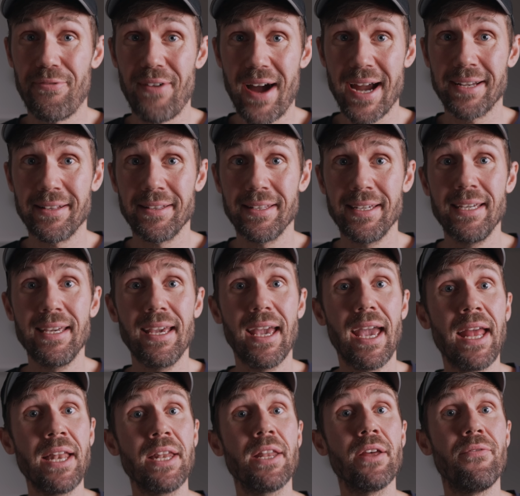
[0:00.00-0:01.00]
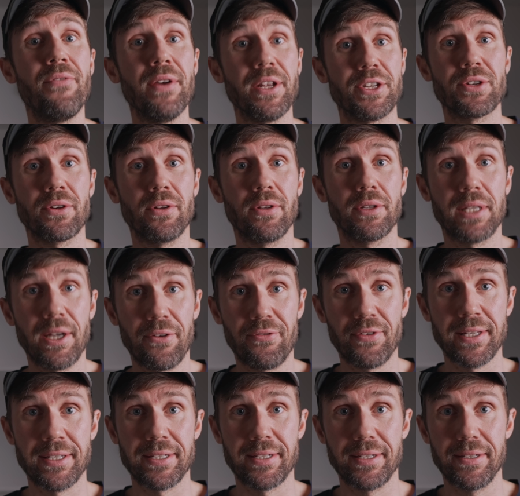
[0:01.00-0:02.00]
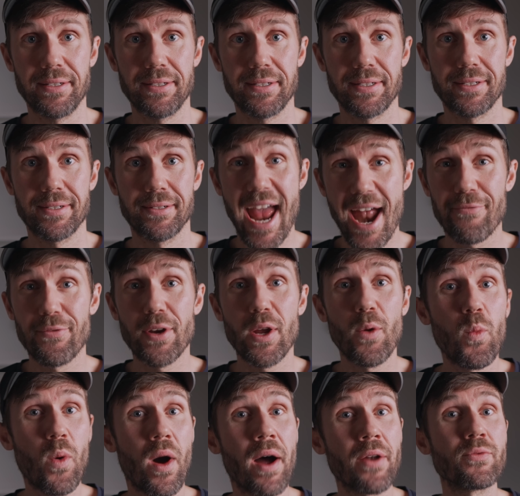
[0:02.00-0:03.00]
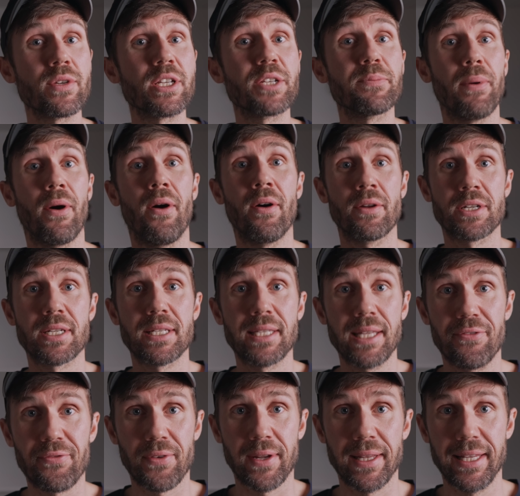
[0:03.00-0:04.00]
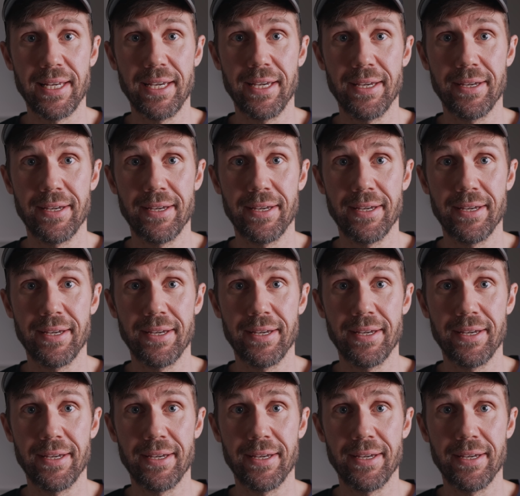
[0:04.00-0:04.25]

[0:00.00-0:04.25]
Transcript: finally, individual differences. Everyone responds differently.